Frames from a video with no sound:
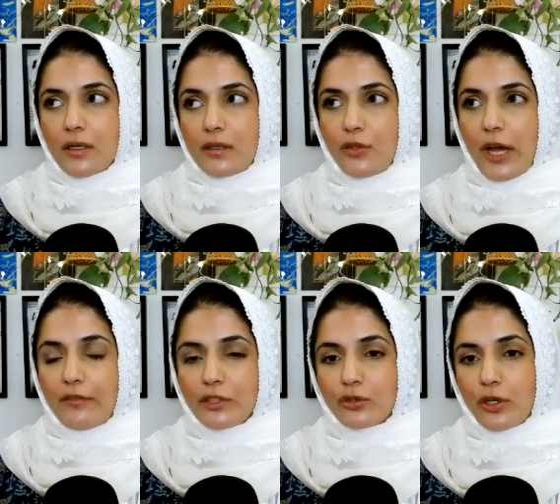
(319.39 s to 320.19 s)
you
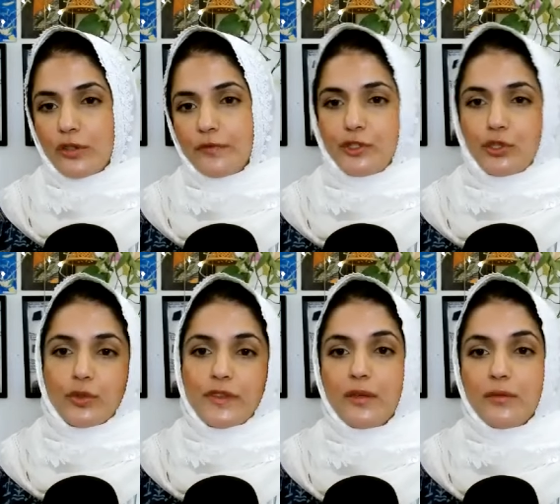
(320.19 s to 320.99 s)
have a choice of
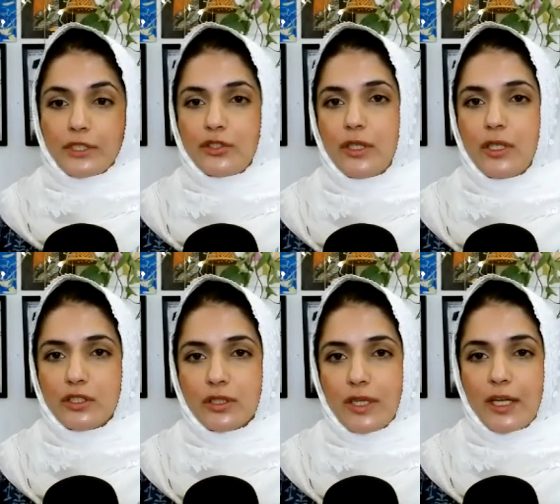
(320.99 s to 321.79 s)
choosing which
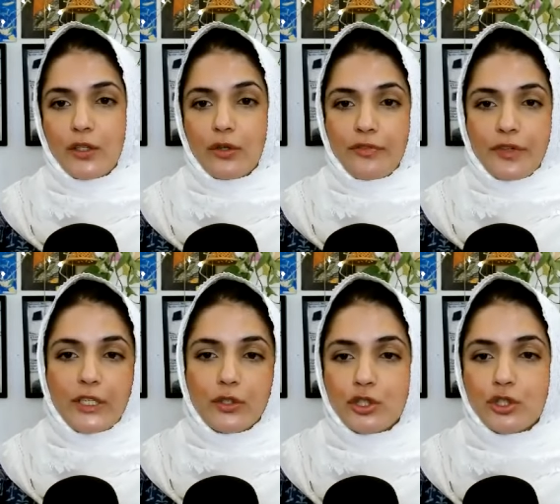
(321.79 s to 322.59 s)
religion like you're
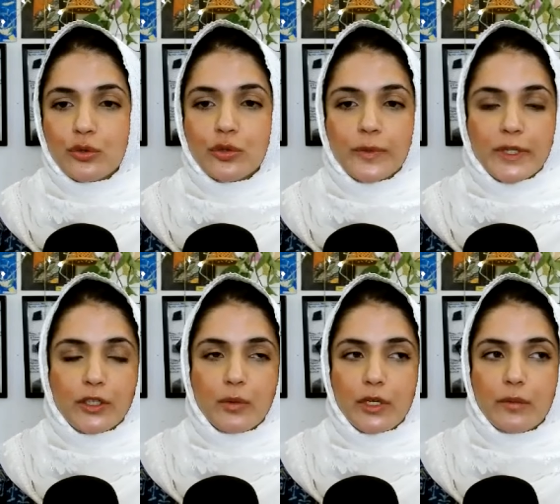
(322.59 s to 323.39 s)
free to choose whether
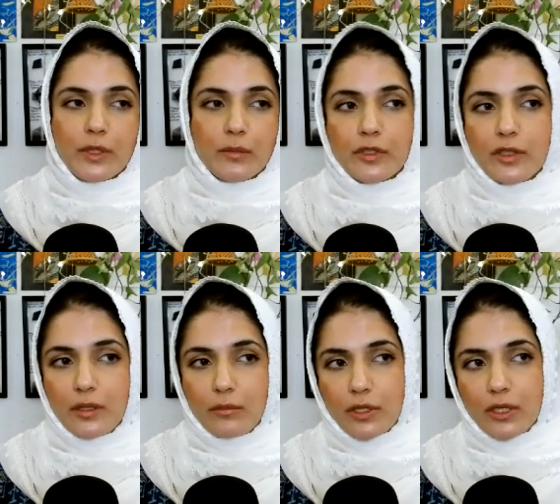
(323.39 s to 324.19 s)
you want to be a
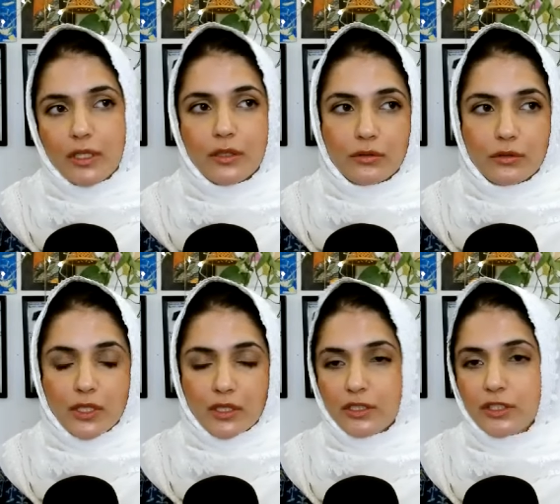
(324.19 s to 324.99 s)
muslim or a hindu or
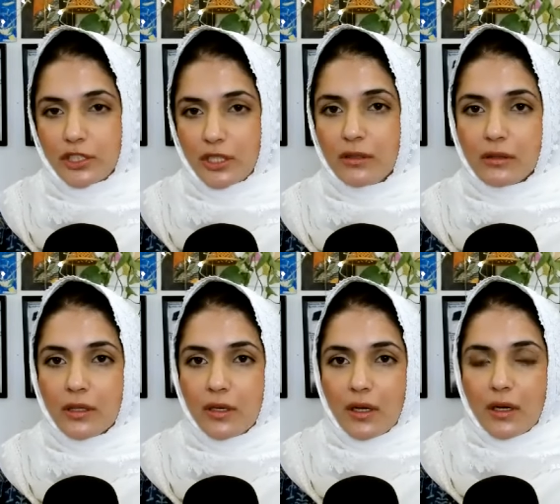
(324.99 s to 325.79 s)
a christian
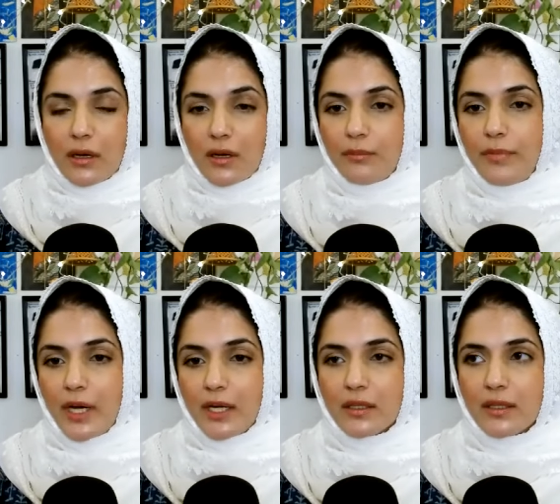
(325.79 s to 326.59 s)

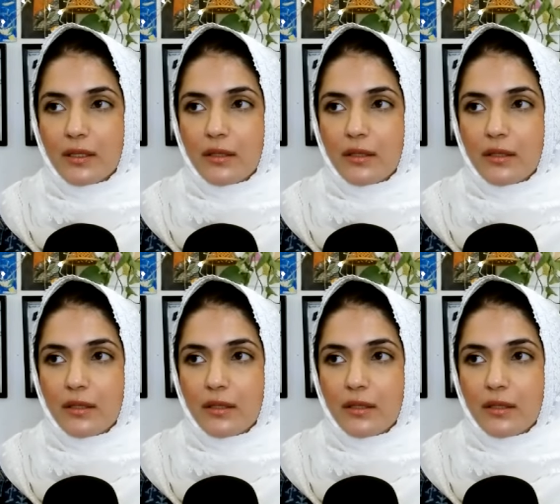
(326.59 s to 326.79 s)
but